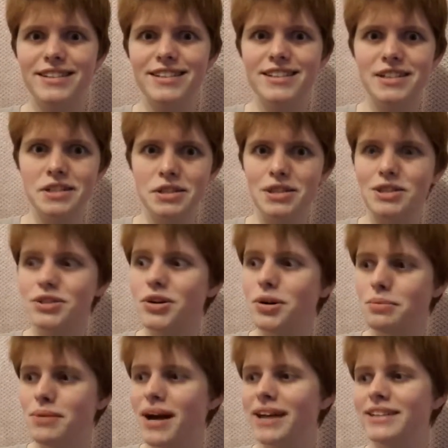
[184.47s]
It does the
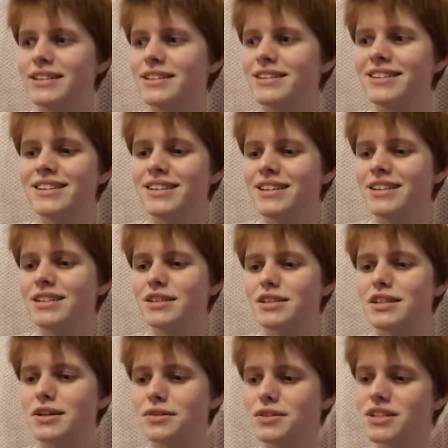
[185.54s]
job, and
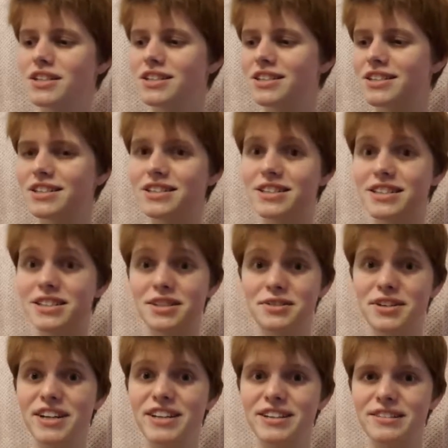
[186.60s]
so does this
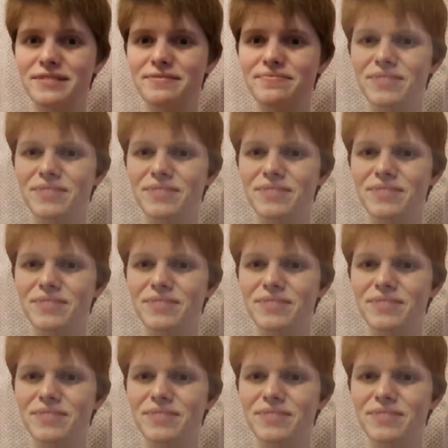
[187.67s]
strainer.